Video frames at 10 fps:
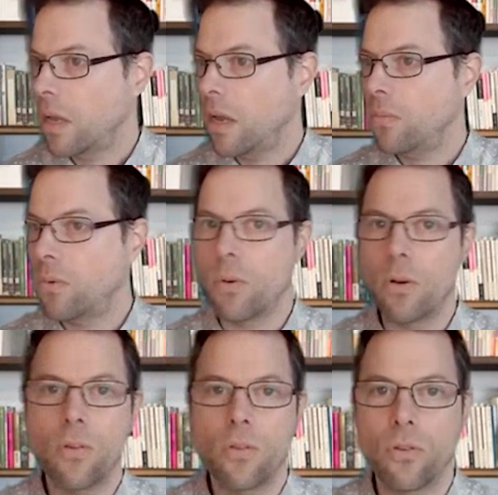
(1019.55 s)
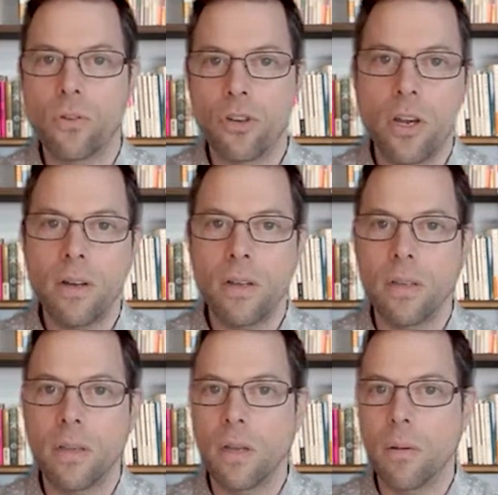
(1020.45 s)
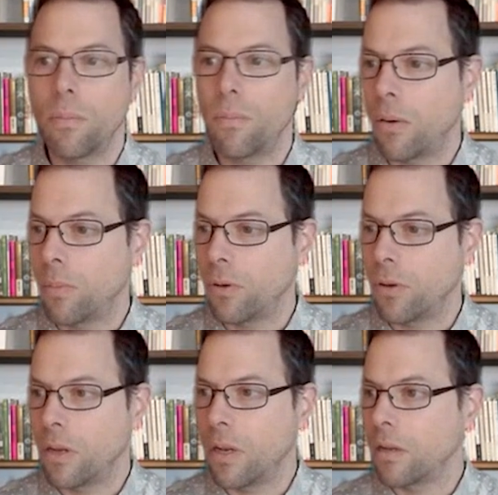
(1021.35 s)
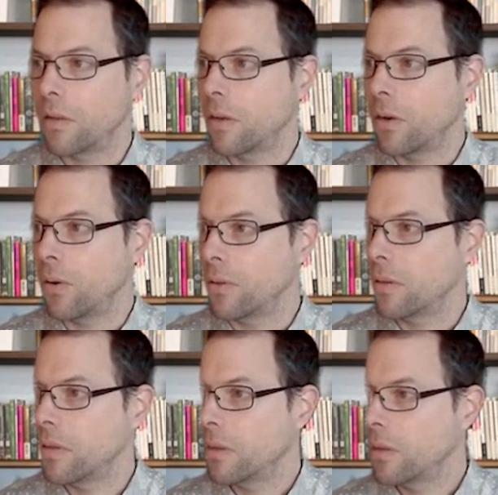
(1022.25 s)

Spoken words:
And we will also share the PowerPoint later on.